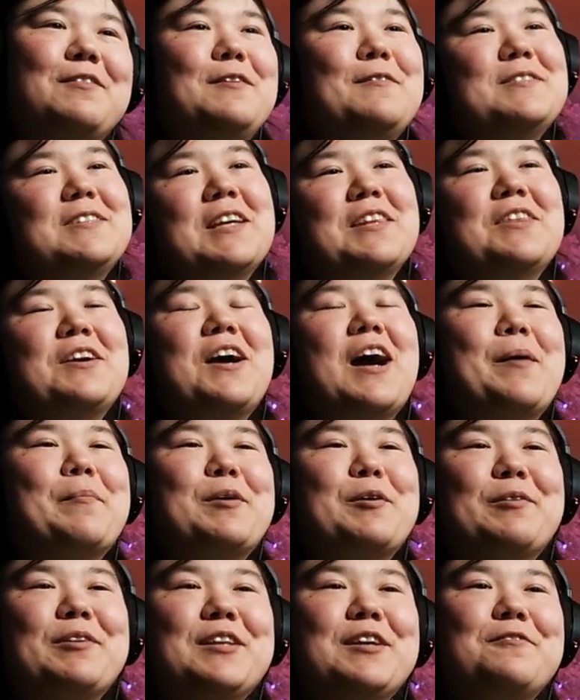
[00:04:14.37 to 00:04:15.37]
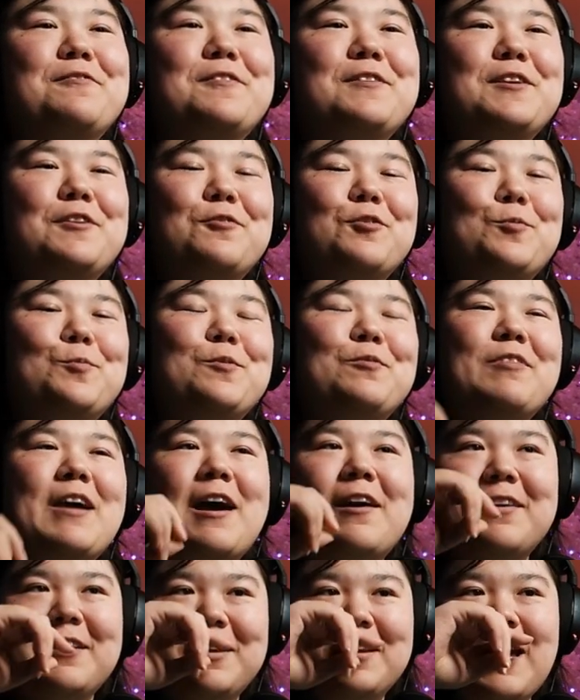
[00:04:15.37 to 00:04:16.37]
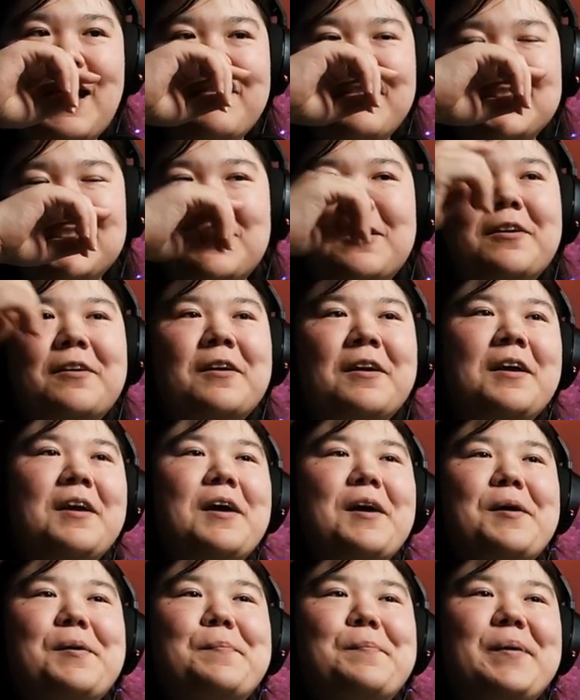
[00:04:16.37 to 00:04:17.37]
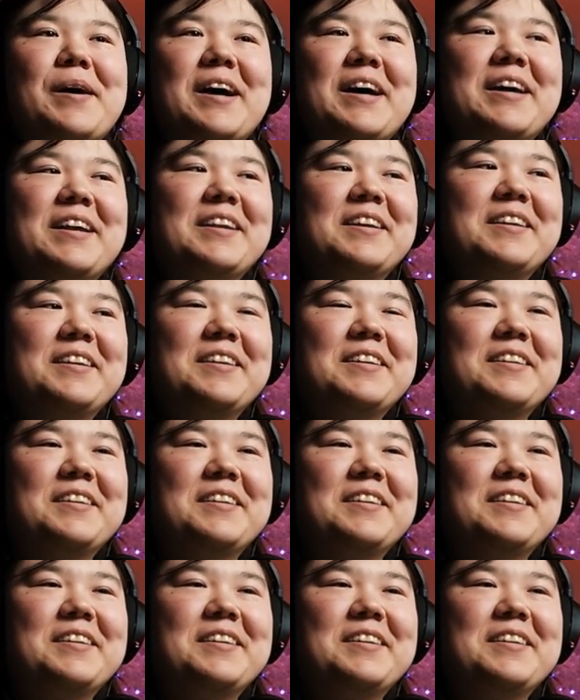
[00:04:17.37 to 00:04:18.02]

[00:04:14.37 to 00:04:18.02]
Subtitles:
He was like the comedy relief in the group of in Avatar, but